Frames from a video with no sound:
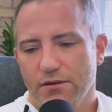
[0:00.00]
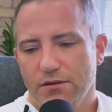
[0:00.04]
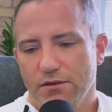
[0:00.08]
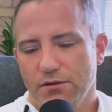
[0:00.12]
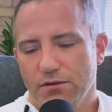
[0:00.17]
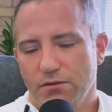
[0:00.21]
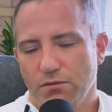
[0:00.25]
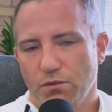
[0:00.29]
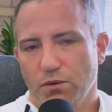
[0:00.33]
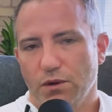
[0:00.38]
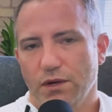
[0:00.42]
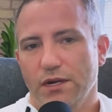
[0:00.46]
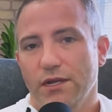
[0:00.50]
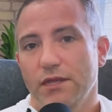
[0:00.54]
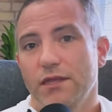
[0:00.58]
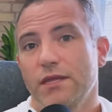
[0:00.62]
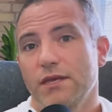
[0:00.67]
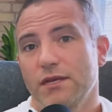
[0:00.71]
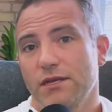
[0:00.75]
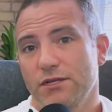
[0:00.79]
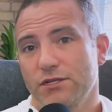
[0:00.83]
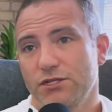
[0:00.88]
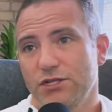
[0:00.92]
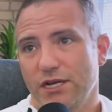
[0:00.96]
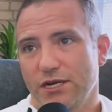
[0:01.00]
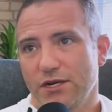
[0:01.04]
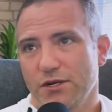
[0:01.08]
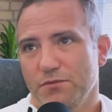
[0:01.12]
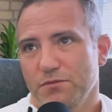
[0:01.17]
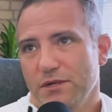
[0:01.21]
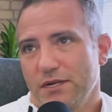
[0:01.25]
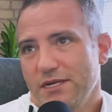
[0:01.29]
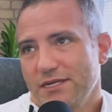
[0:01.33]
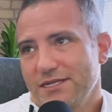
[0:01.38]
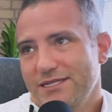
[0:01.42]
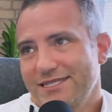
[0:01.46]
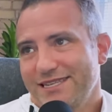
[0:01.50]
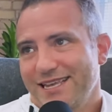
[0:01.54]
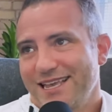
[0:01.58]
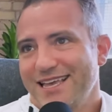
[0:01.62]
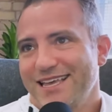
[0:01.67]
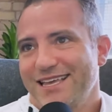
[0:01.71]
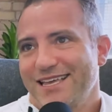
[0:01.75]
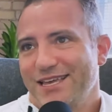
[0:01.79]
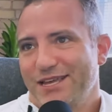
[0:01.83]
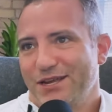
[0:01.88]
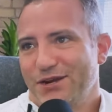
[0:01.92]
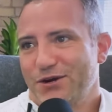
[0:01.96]
what the gentleman is
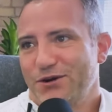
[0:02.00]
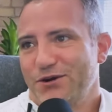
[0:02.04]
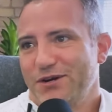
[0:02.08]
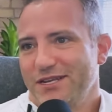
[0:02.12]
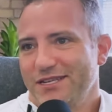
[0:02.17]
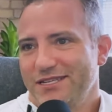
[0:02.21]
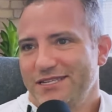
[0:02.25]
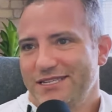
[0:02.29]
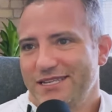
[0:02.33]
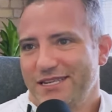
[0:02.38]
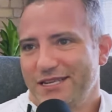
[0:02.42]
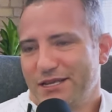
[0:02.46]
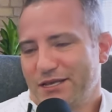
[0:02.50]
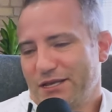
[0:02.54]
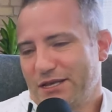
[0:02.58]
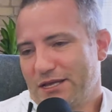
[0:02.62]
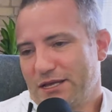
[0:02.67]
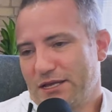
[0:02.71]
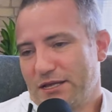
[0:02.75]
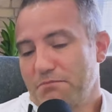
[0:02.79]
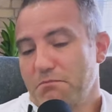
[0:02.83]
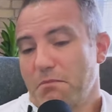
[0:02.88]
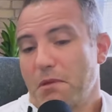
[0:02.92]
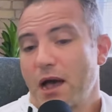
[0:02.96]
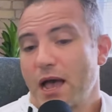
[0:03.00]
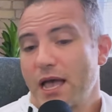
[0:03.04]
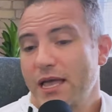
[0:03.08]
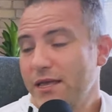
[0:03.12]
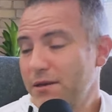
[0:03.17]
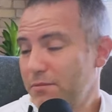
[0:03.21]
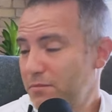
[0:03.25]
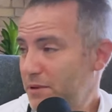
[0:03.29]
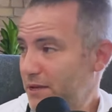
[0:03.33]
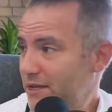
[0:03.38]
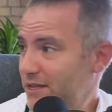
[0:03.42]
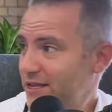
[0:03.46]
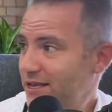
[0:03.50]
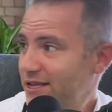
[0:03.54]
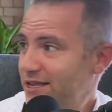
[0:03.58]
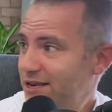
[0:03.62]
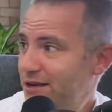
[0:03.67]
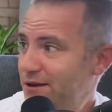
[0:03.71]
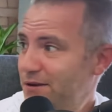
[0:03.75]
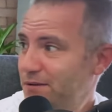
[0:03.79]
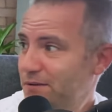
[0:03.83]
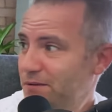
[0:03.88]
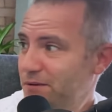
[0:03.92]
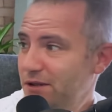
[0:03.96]
saying here is, in my
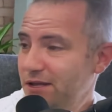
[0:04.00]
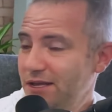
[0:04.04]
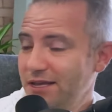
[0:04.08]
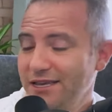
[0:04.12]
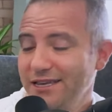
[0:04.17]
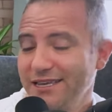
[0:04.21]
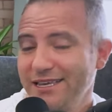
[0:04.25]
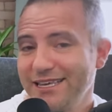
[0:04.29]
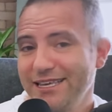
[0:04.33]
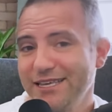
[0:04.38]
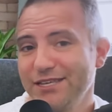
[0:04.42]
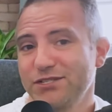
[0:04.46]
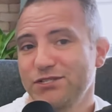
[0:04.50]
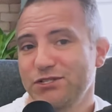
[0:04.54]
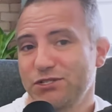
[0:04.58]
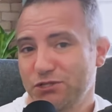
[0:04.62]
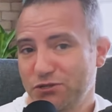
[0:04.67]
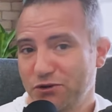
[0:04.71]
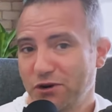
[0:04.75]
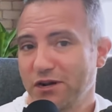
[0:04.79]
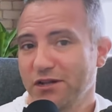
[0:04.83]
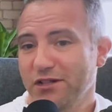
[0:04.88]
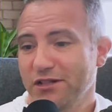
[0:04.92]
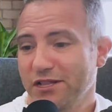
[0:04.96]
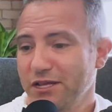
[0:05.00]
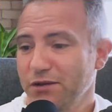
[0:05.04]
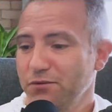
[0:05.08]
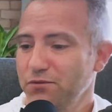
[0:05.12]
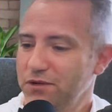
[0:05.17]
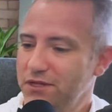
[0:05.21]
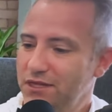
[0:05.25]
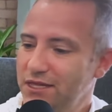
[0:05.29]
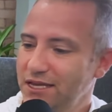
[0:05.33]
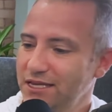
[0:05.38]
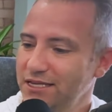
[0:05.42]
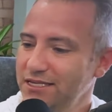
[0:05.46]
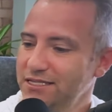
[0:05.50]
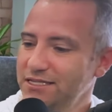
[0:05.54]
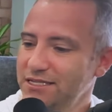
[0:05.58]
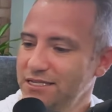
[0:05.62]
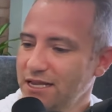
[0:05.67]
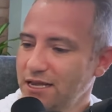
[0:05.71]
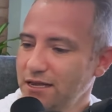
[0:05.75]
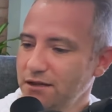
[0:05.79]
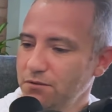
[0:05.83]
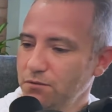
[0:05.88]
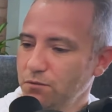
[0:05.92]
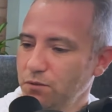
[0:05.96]
opinion, he's struggling with us
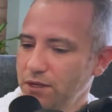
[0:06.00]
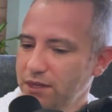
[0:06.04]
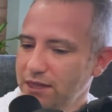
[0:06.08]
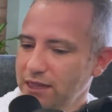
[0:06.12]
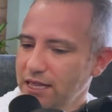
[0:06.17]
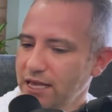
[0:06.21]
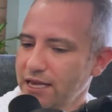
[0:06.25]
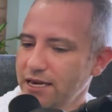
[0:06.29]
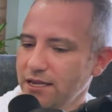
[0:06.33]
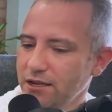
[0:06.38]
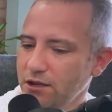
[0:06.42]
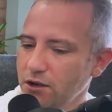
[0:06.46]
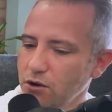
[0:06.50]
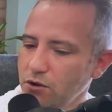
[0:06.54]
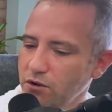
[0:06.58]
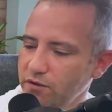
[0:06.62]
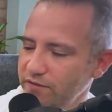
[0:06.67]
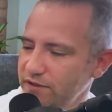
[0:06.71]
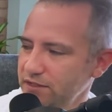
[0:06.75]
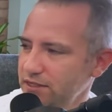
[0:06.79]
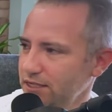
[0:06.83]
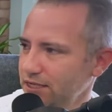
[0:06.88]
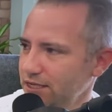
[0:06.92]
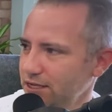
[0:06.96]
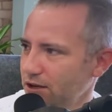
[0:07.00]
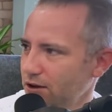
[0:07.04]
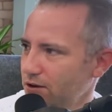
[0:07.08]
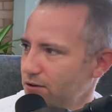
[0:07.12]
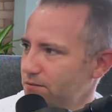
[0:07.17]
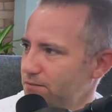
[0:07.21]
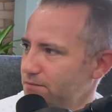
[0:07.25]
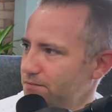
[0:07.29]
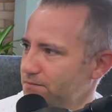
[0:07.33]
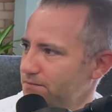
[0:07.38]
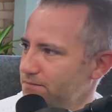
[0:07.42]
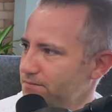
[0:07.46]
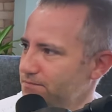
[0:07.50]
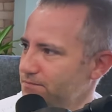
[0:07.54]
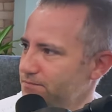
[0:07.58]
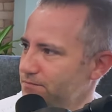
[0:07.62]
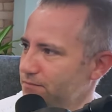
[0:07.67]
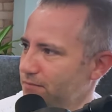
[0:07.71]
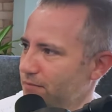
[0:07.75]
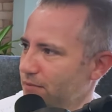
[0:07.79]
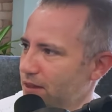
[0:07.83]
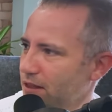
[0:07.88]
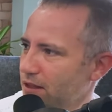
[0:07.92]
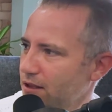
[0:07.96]
with letting go of his ego,
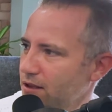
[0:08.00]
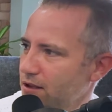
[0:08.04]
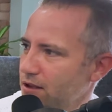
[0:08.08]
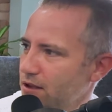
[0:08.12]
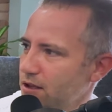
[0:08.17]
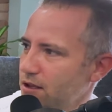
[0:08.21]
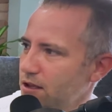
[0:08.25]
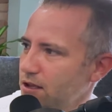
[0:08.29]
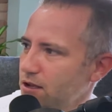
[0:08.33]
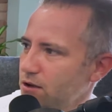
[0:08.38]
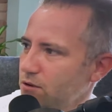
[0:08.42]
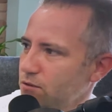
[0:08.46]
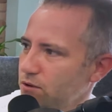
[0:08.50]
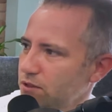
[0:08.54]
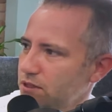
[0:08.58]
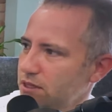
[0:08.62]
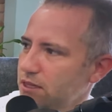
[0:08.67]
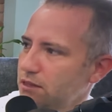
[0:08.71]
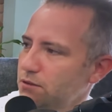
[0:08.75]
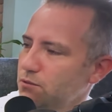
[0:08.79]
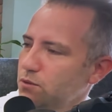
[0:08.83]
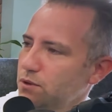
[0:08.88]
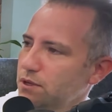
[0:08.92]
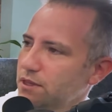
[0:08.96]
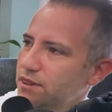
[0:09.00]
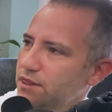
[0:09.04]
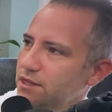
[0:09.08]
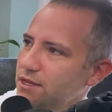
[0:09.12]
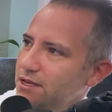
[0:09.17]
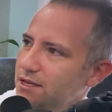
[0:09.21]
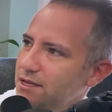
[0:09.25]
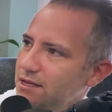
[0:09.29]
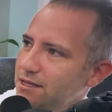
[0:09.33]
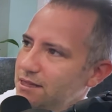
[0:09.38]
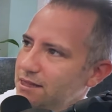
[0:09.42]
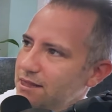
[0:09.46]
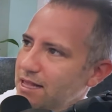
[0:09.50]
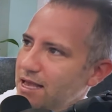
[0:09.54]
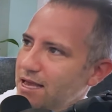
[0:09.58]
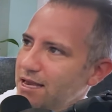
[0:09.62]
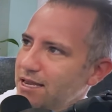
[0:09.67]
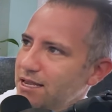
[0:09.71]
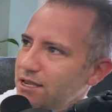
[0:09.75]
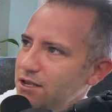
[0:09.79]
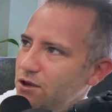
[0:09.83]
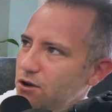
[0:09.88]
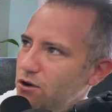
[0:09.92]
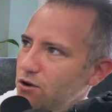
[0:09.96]
with with
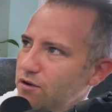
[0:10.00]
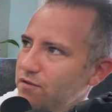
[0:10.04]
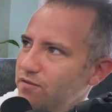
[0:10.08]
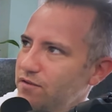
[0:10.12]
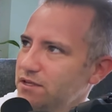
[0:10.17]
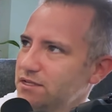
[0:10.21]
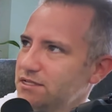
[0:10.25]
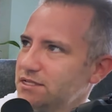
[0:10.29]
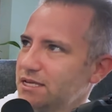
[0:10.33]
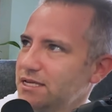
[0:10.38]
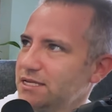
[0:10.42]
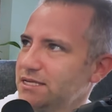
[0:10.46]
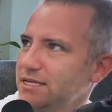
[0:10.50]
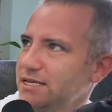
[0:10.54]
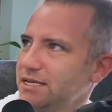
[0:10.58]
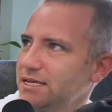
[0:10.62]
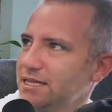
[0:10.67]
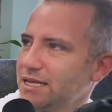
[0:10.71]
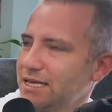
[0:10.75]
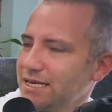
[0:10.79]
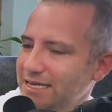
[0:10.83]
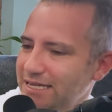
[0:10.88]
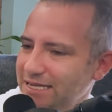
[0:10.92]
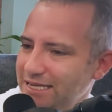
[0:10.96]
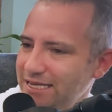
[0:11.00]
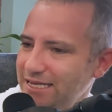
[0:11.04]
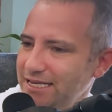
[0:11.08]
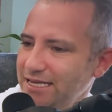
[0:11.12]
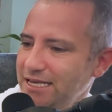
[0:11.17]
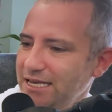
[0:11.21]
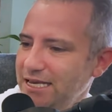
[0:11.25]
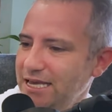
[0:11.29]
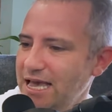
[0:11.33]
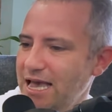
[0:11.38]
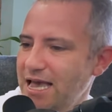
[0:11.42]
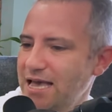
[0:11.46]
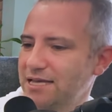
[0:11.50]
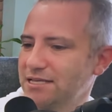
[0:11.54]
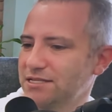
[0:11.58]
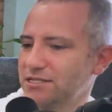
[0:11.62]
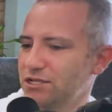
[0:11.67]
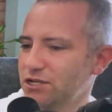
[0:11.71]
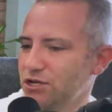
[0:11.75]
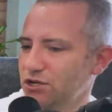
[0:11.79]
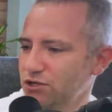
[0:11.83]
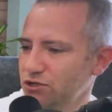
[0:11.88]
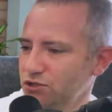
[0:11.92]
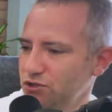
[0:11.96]
letting go of this idea that he has
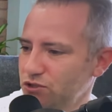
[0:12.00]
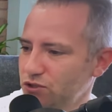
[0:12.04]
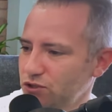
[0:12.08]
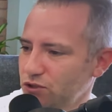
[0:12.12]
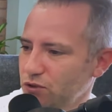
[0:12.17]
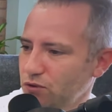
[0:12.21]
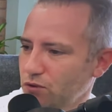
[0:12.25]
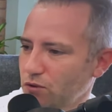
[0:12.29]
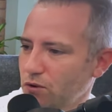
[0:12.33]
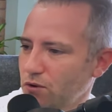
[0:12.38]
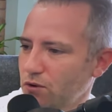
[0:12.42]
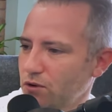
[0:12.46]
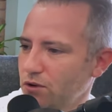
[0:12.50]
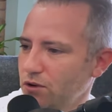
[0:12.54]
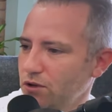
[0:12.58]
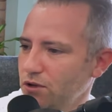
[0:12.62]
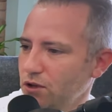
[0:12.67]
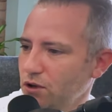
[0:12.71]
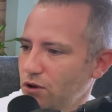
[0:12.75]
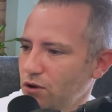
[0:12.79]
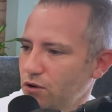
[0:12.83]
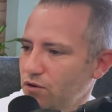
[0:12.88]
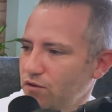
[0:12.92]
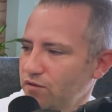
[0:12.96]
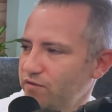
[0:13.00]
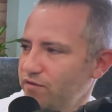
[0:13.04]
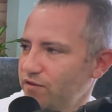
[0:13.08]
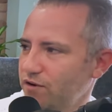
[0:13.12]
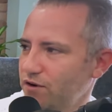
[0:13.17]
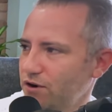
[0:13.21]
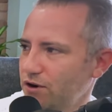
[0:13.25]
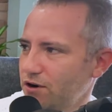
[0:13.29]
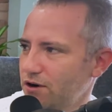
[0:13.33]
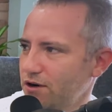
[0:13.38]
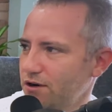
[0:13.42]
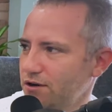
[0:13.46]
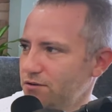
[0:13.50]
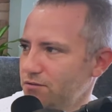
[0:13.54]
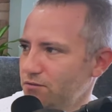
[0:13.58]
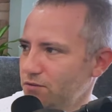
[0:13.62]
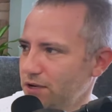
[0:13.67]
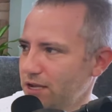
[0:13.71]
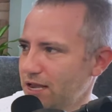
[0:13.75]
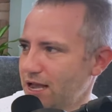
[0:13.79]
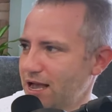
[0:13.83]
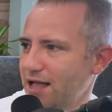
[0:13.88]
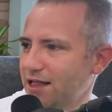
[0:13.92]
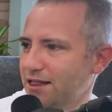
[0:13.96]
control over
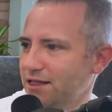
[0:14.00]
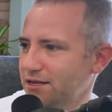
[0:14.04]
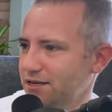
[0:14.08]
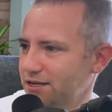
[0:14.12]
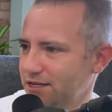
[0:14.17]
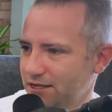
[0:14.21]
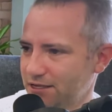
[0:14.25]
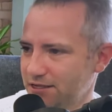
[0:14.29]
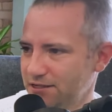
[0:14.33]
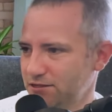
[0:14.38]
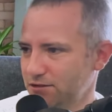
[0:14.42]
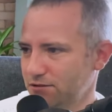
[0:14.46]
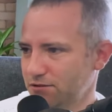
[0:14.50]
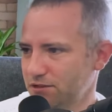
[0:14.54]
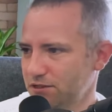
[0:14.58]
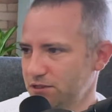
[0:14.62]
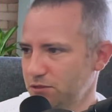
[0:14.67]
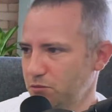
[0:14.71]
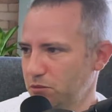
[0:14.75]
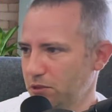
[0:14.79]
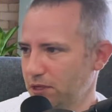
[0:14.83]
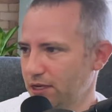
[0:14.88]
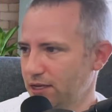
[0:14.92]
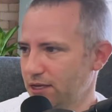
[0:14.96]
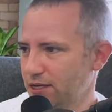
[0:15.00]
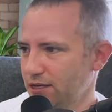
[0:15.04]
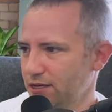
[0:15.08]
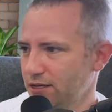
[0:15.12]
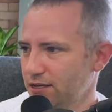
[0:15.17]
reality, so to speak.